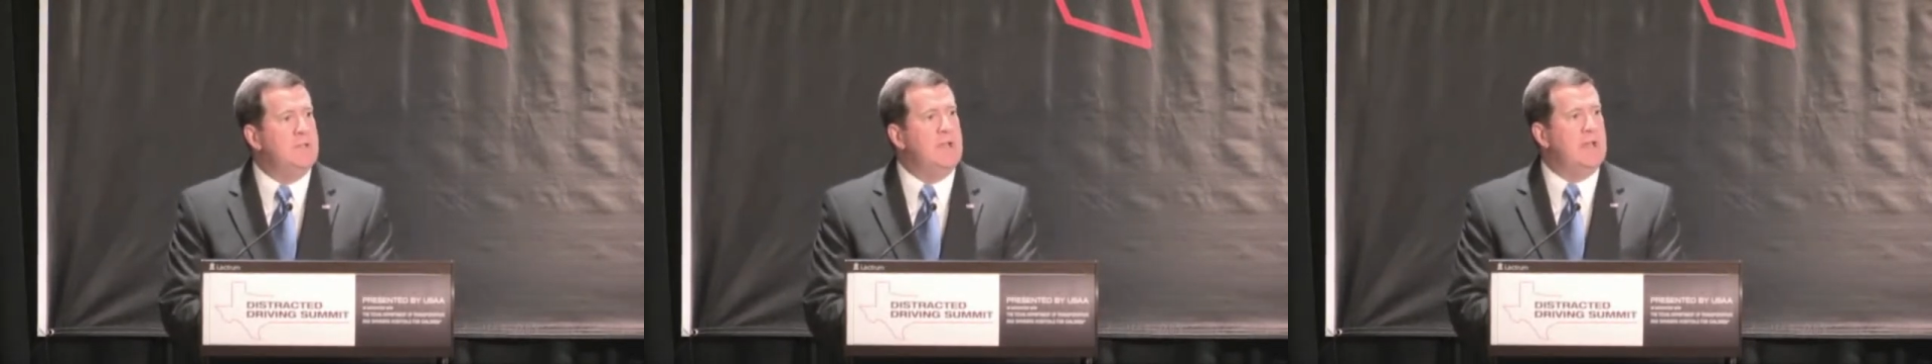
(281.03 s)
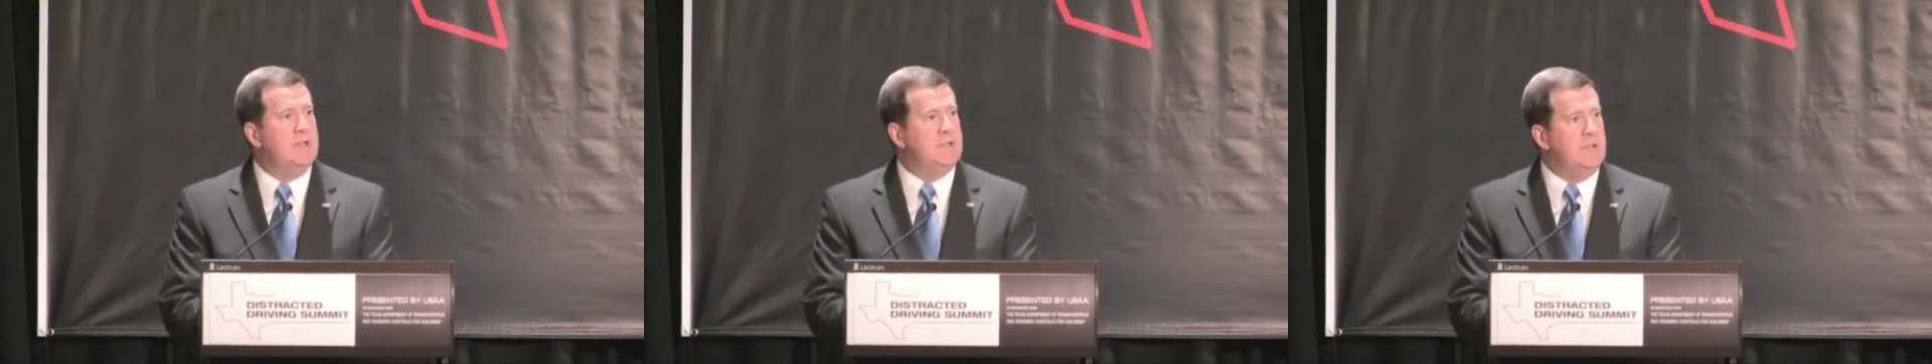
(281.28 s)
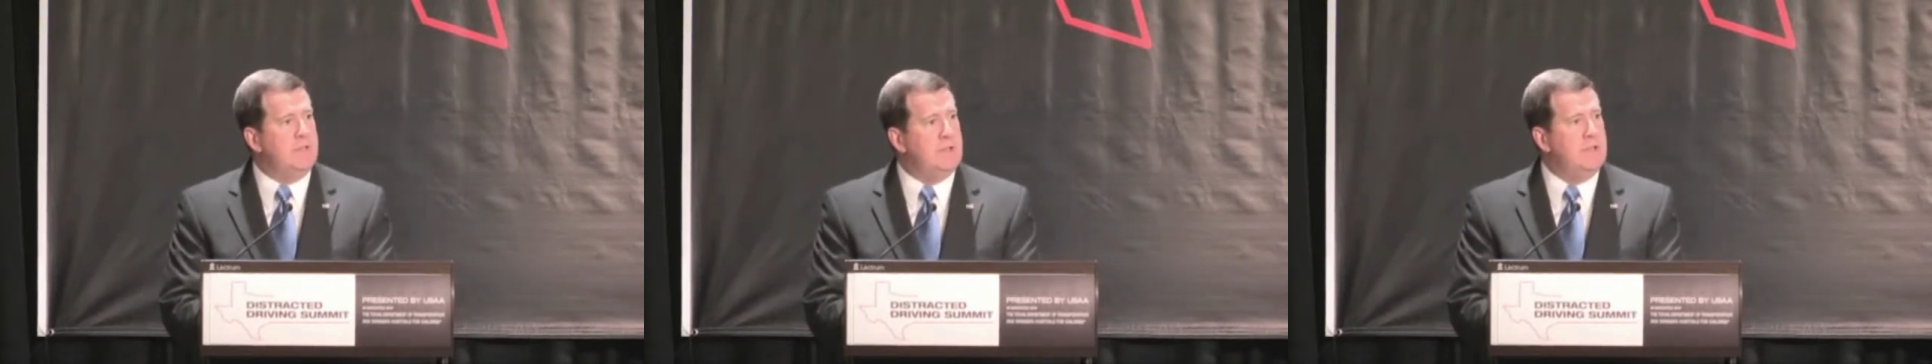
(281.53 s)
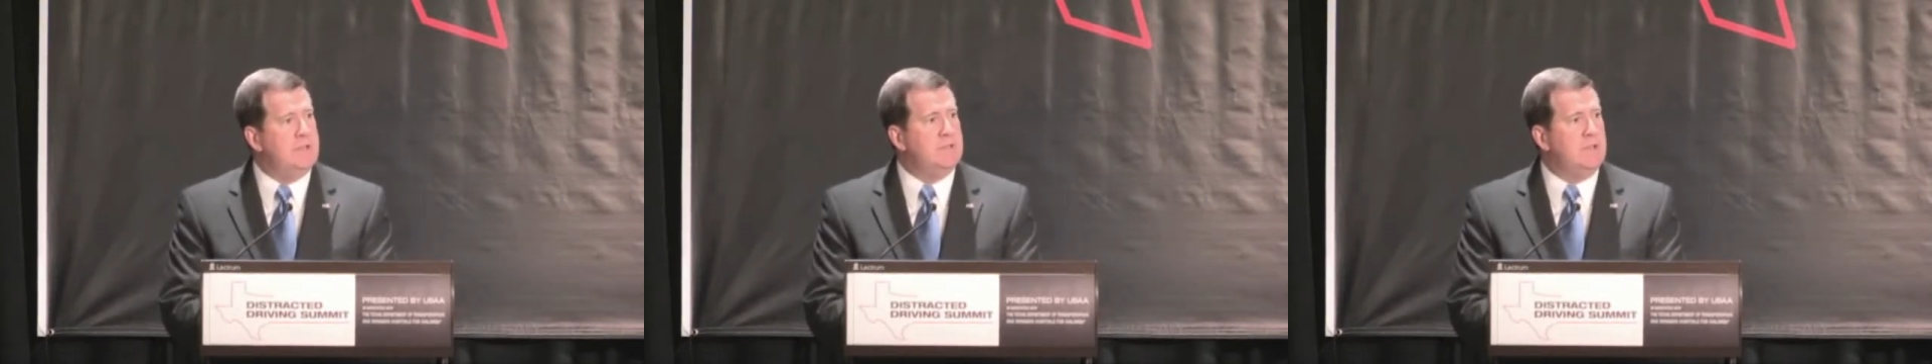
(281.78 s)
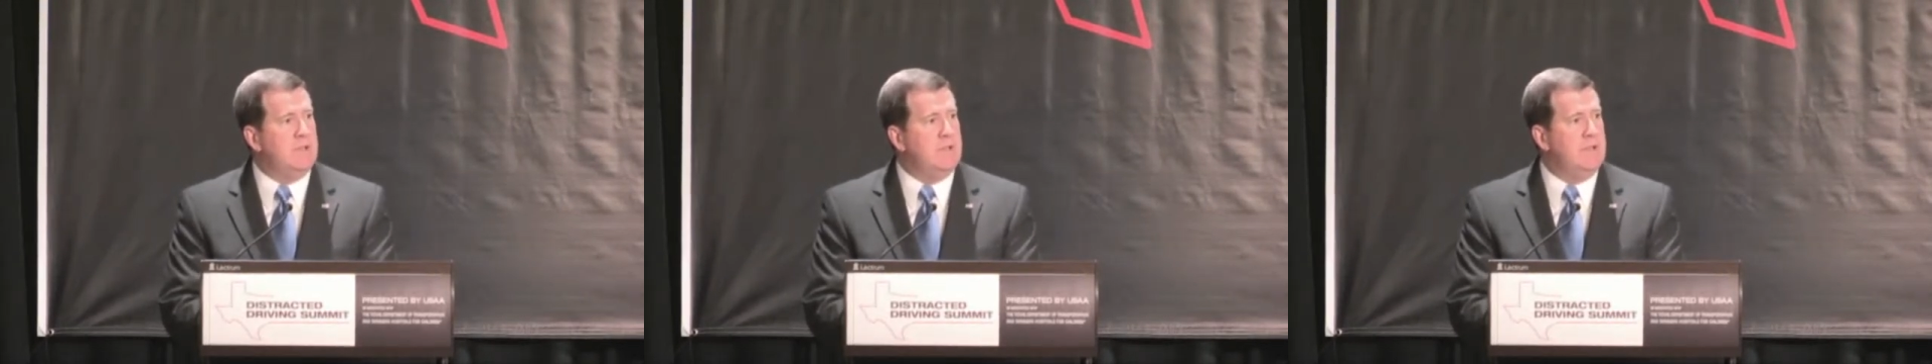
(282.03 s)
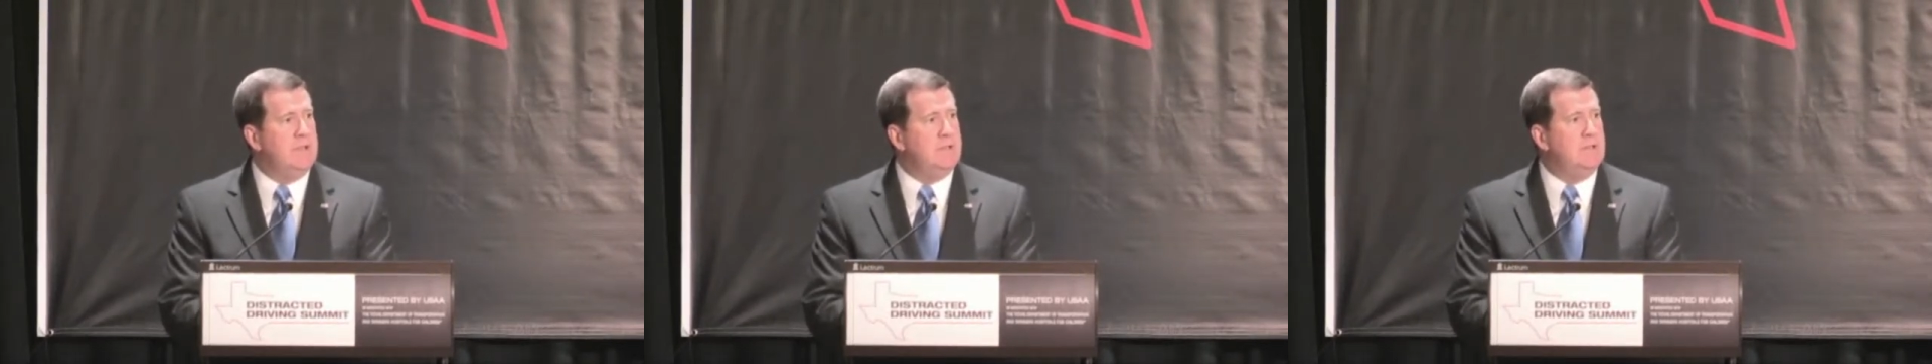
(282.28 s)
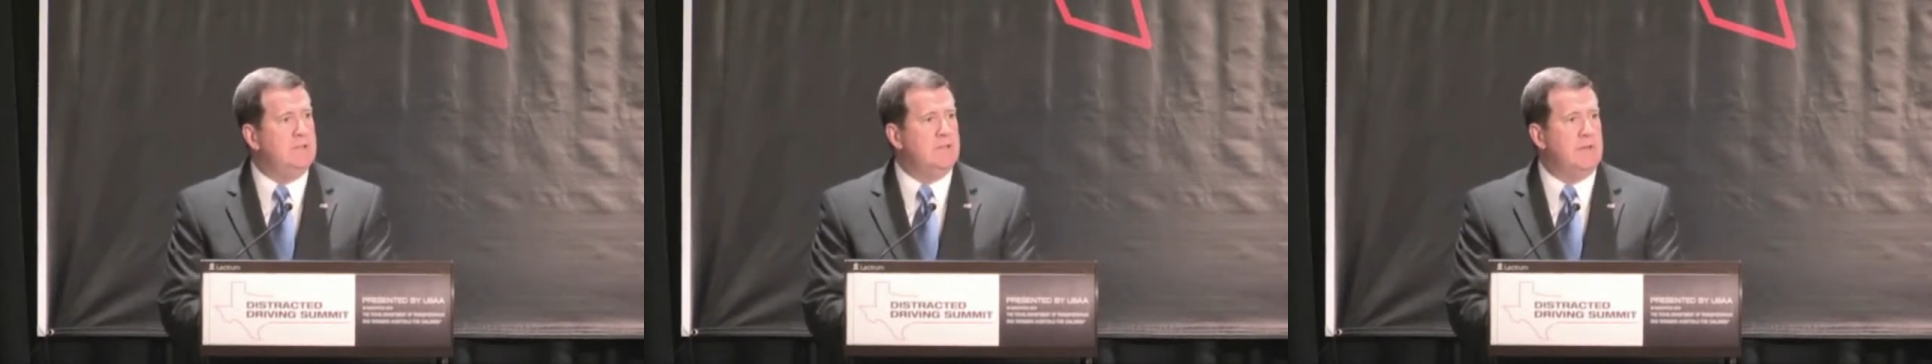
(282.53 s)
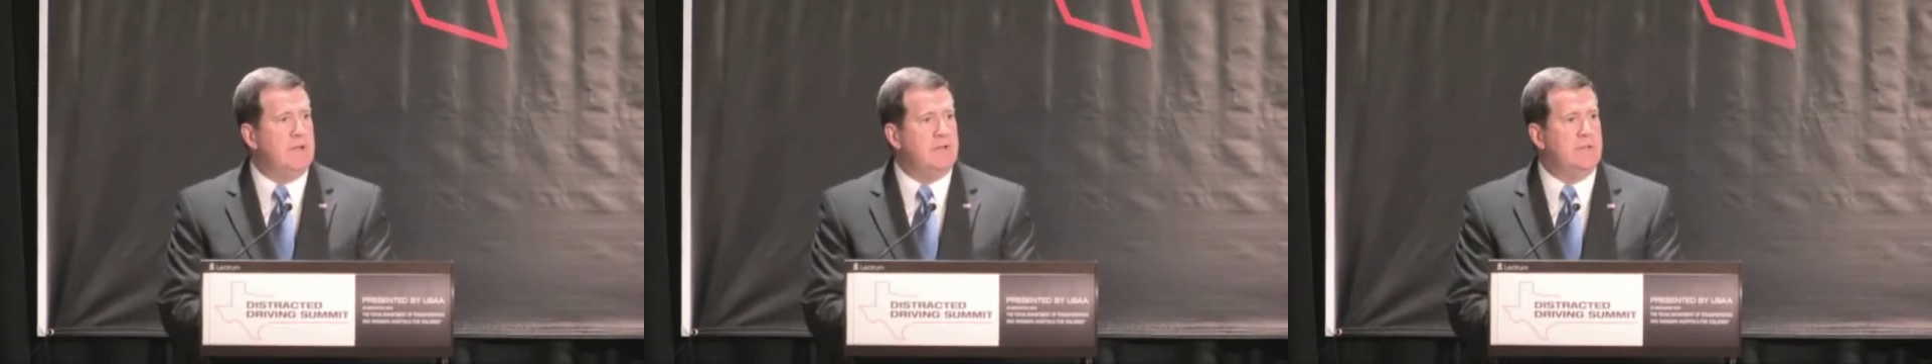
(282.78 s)
and the activities that lead to
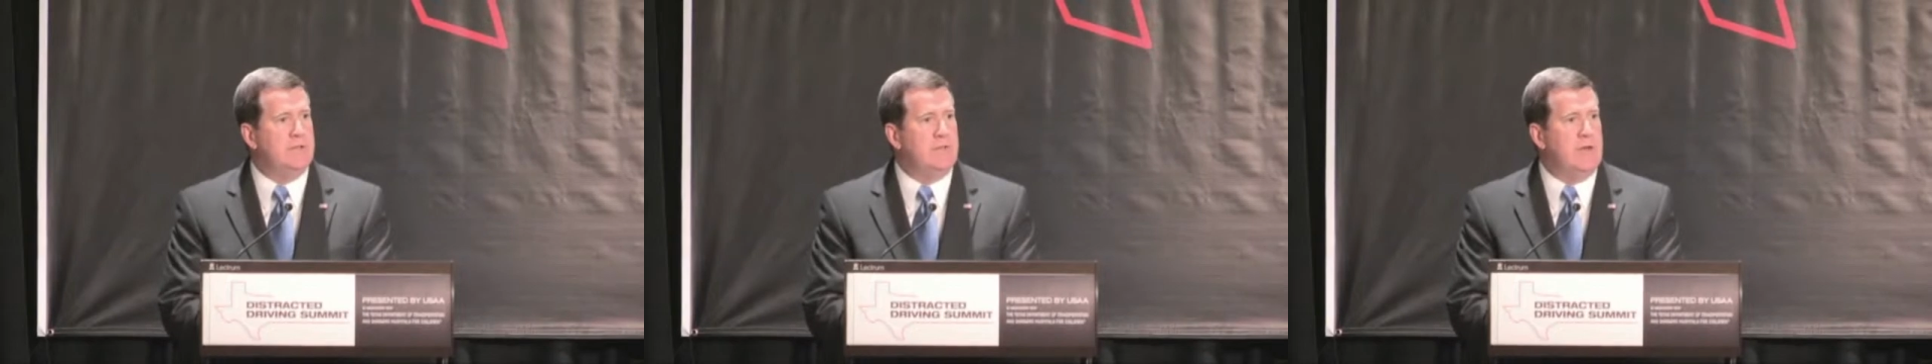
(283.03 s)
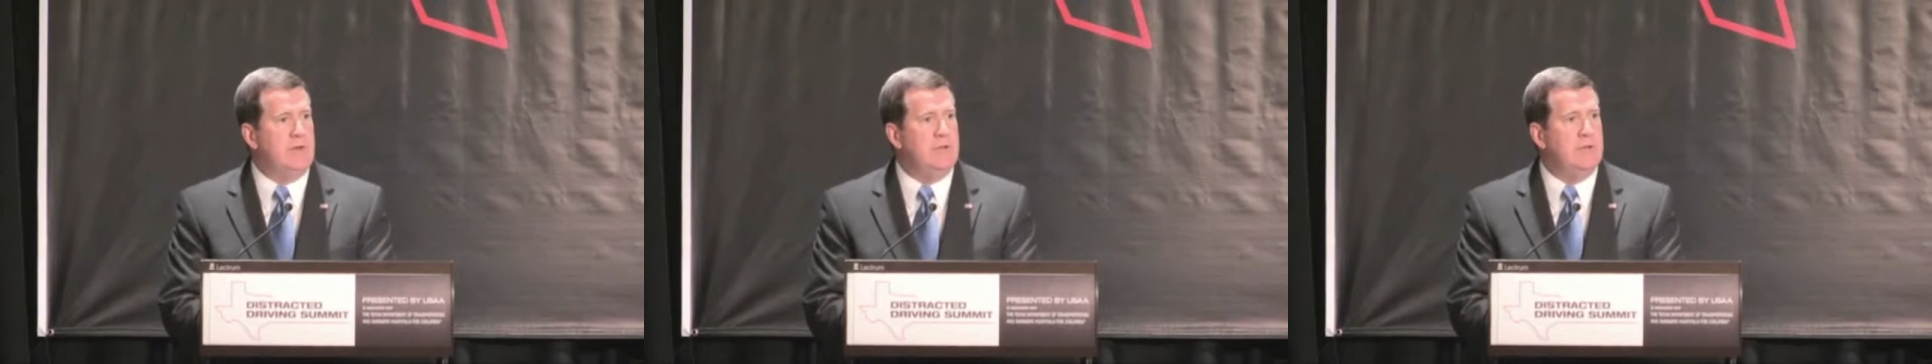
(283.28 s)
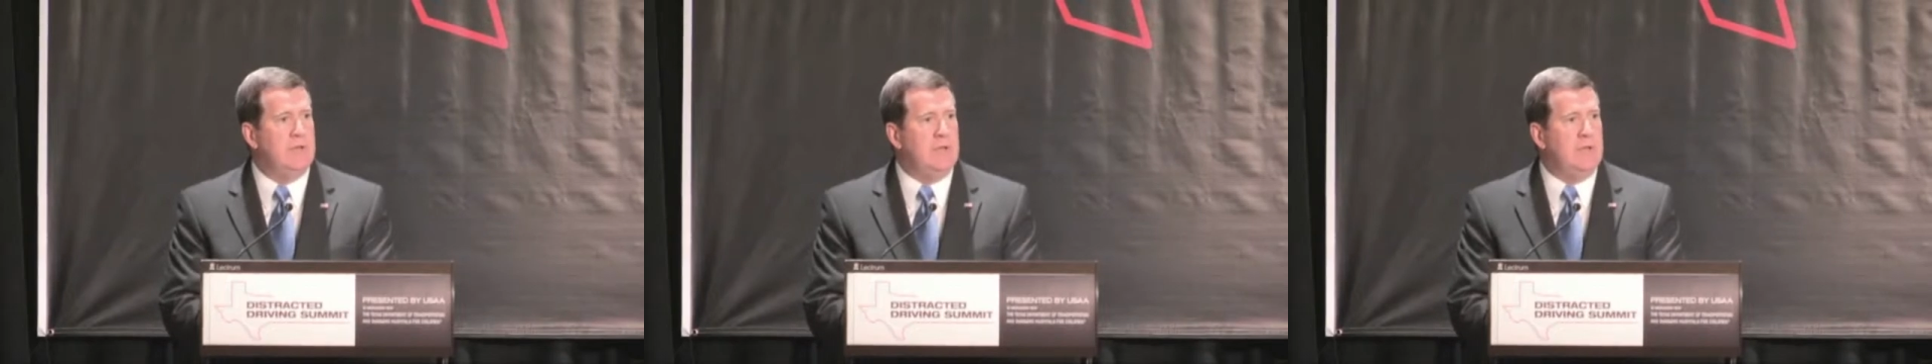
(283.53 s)
distracted driving,